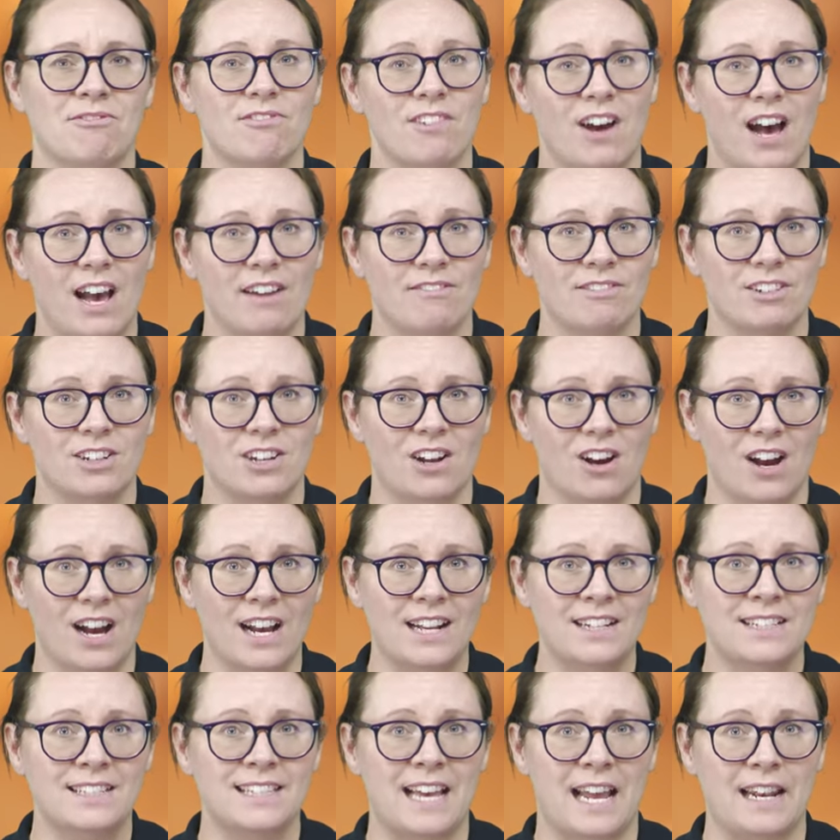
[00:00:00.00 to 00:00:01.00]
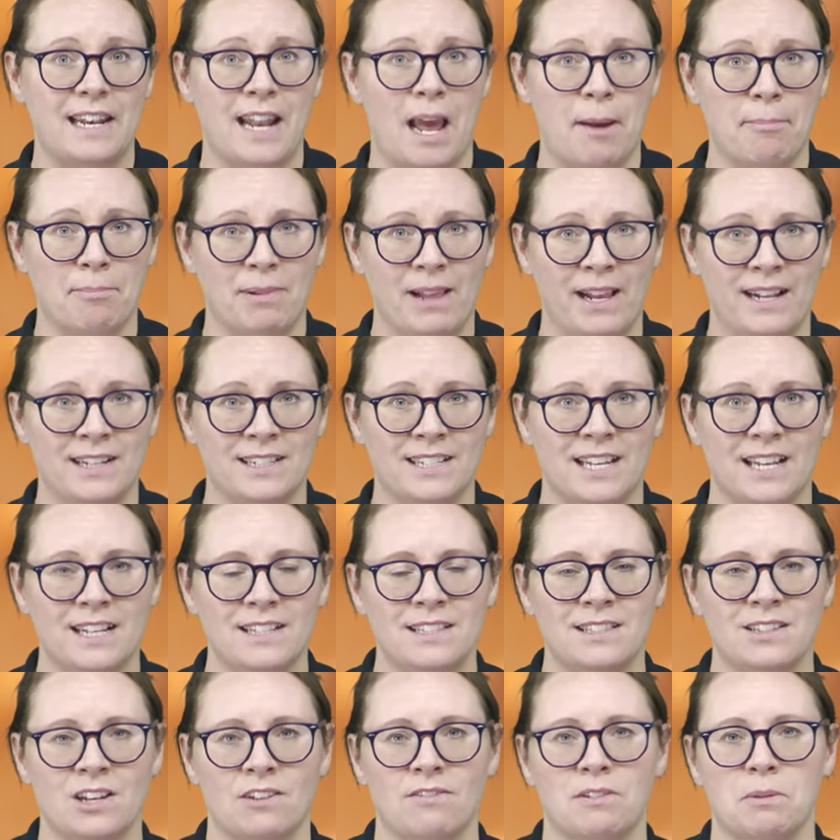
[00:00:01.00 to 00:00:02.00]
5 and 9 sat NAPLAN
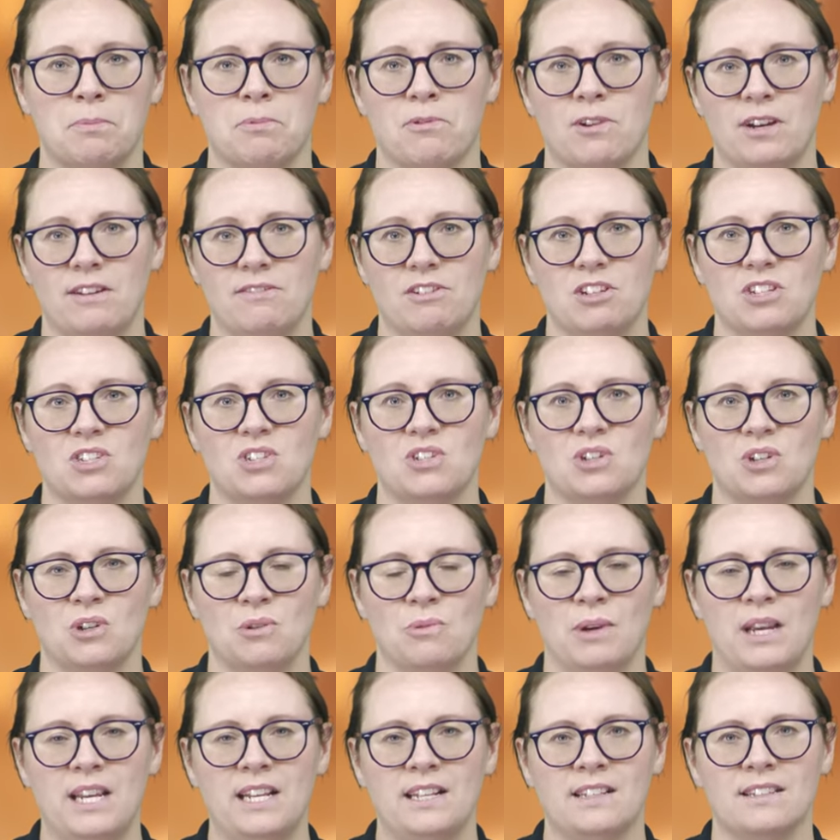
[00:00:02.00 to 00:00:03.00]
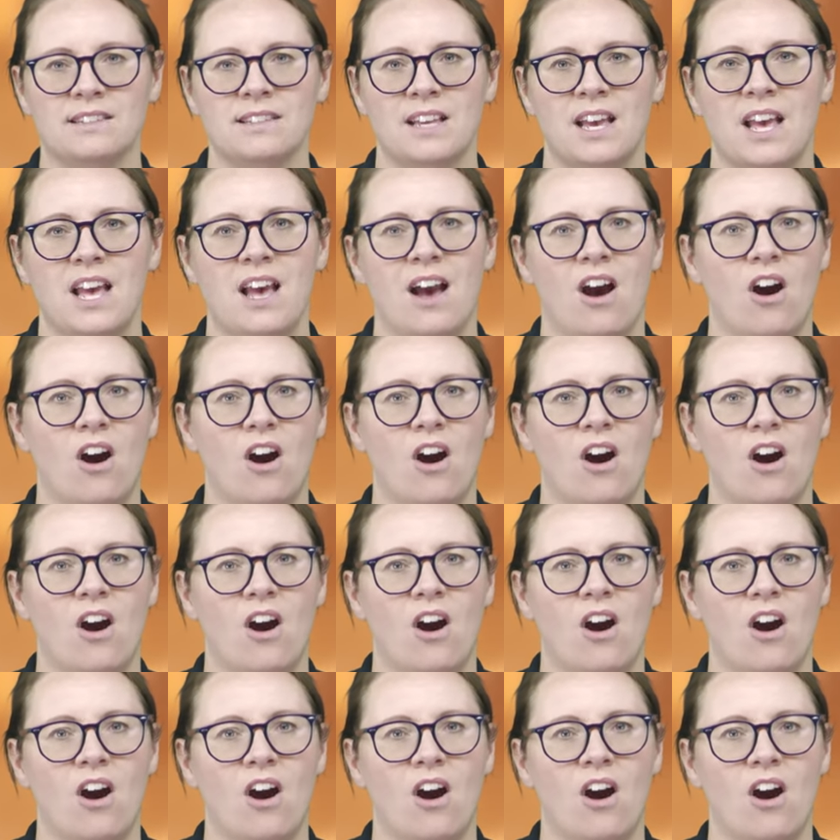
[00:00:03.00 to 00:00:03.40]
tests over the previous 2 weeks,